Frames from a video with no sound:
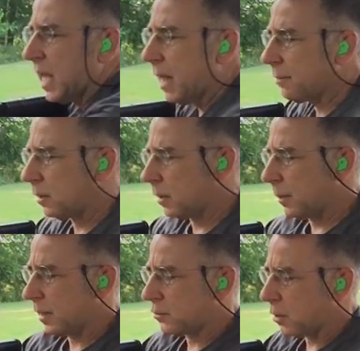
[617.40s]
having a little
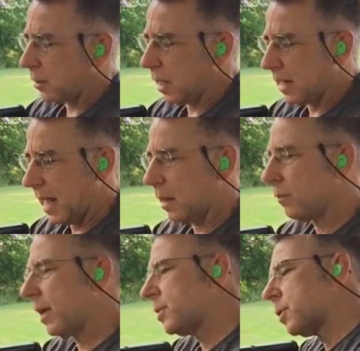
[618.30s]
bit of trouble on the
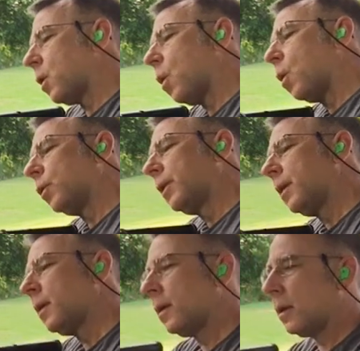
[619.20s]
elevation hold.
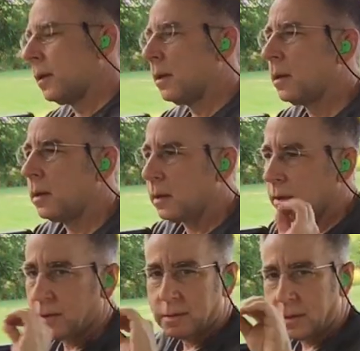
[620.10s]

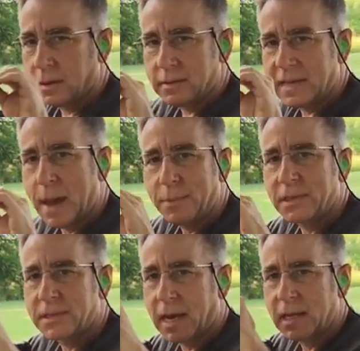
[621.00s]
The top of
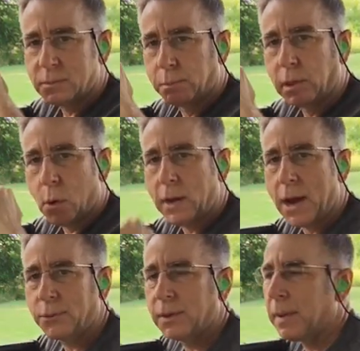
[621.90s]
the sight is blowing
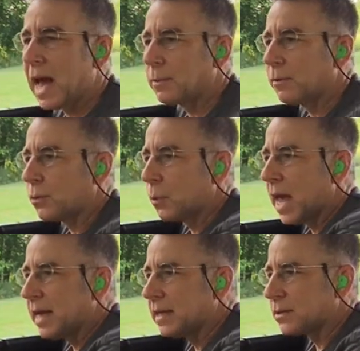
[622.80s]
out the bottom of the
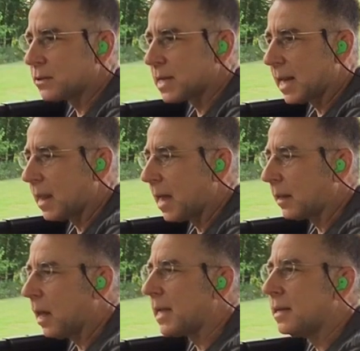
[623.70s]
red because there's not a lot
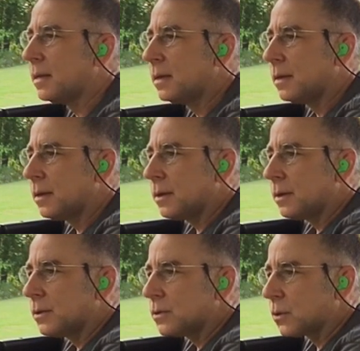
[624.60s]
of light.
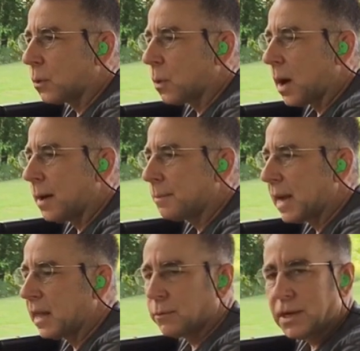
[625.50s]
So
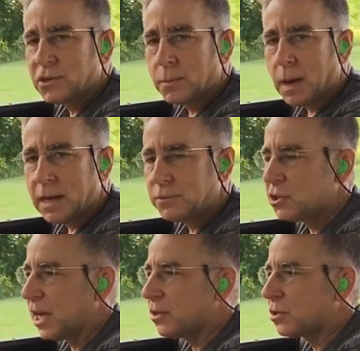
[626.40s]
my elevation might have
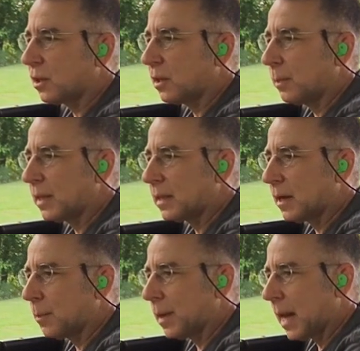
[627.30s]
changed a little bit
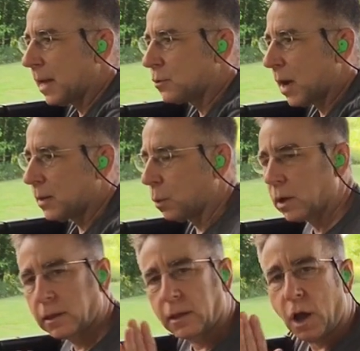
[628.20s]
there, but I tried to
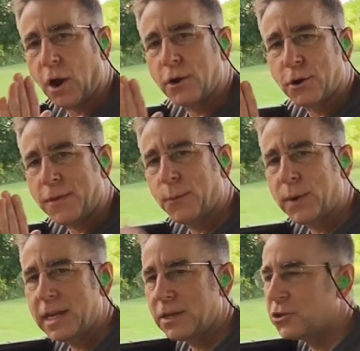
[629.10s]
work a little harder on the
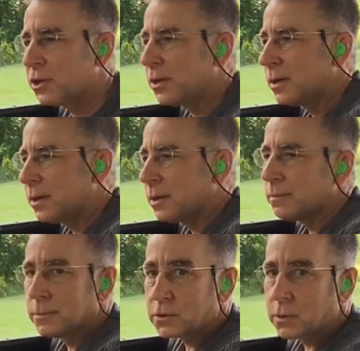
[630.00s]
windage.
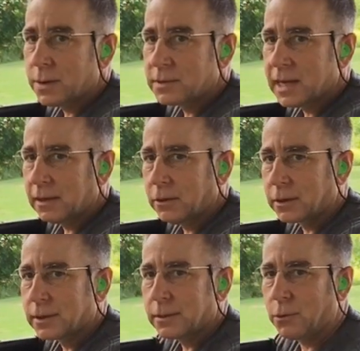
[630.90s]
Let's go down and take a
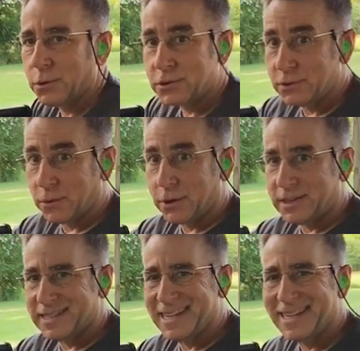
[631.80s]
look. Of course, you've already
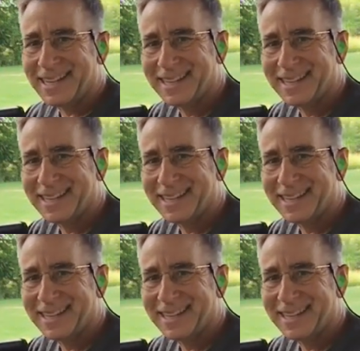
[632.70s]
seen.